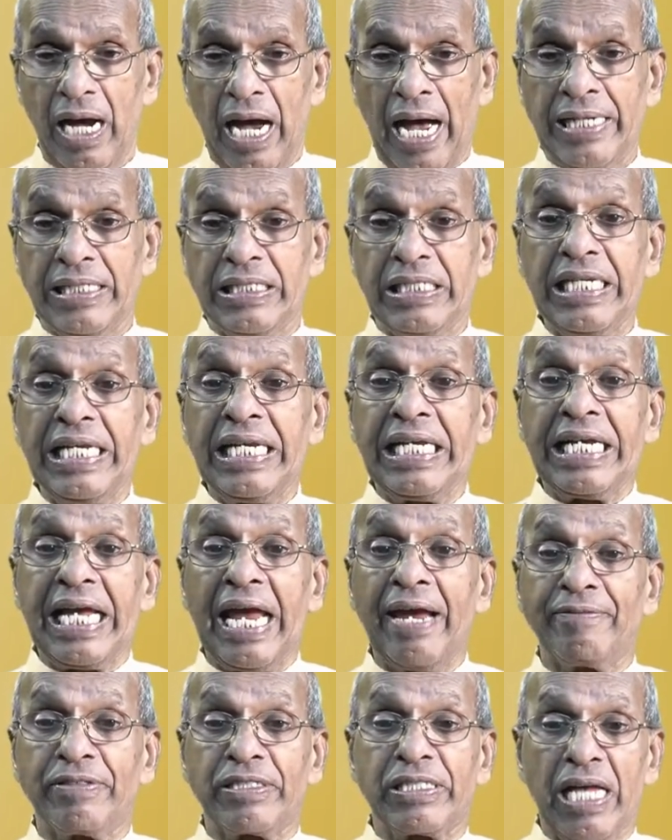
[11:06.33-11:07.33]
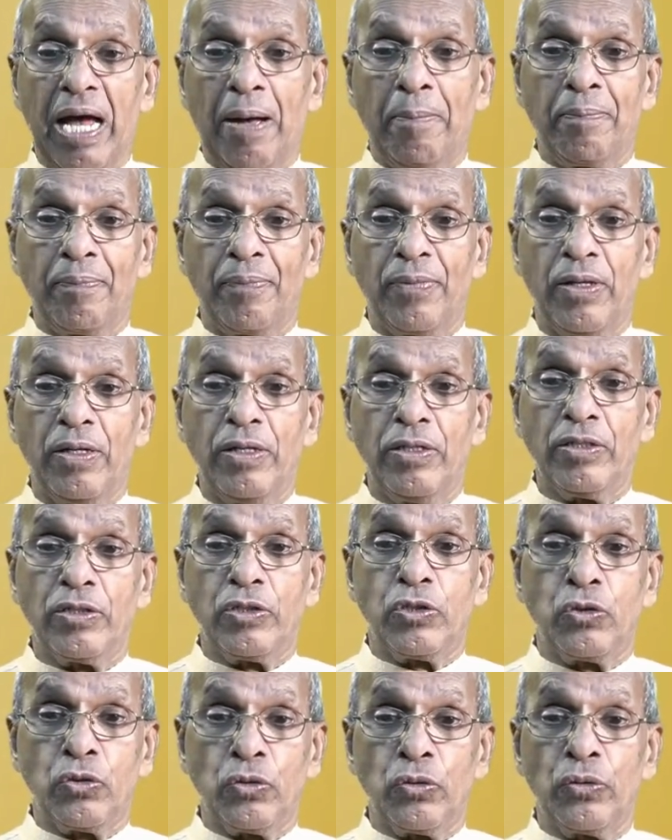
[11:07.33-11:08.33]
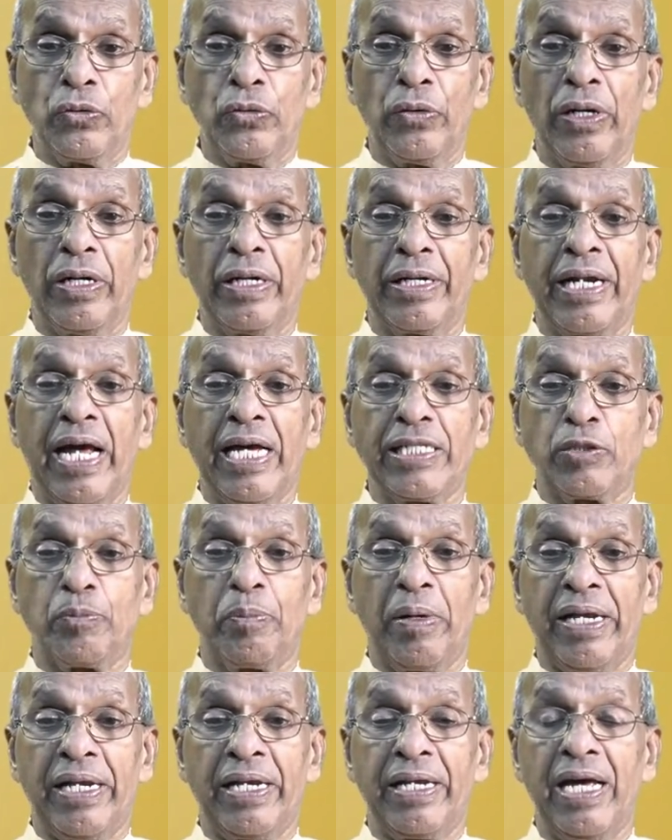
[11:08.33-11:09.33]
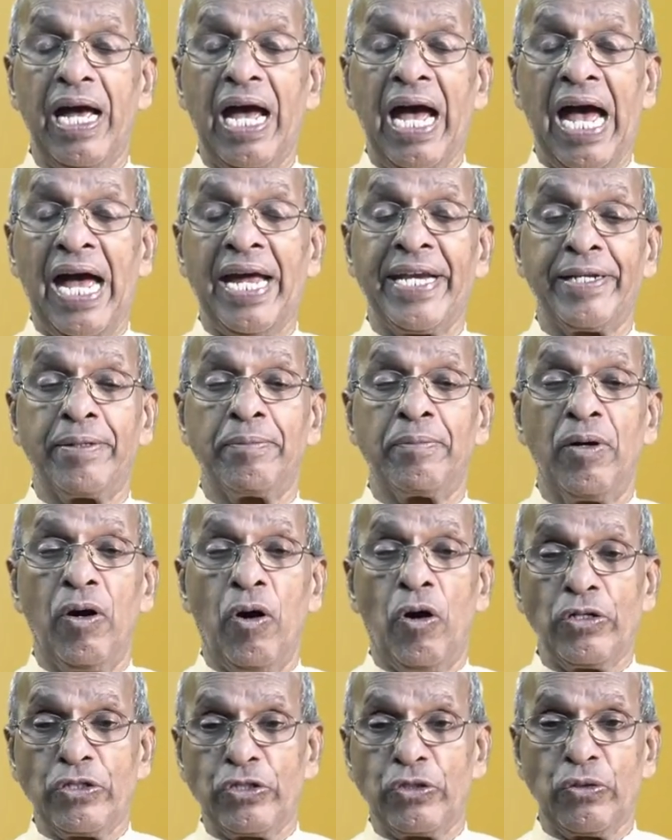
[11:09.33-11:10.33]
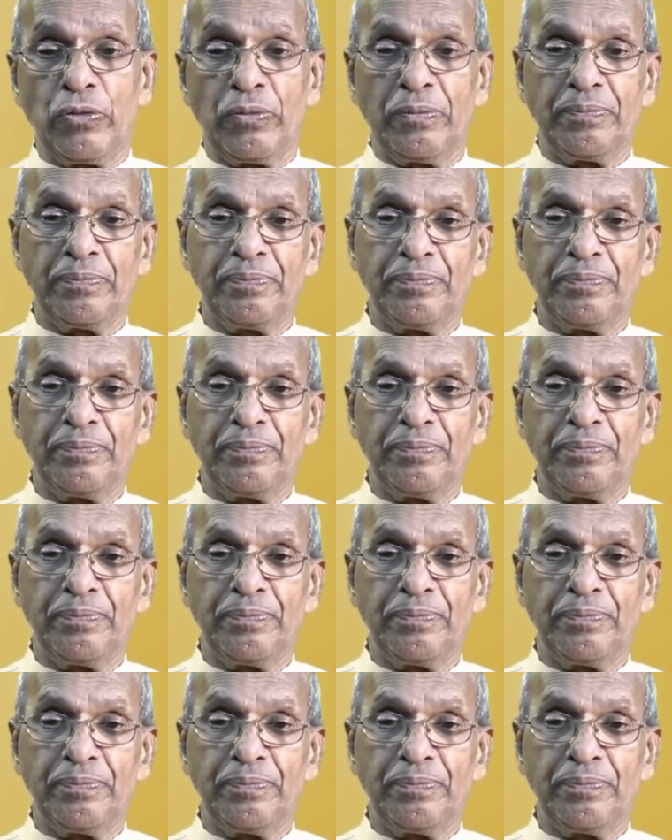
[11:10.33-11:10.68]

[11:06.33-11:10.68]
and she gave some to her husband Adam also.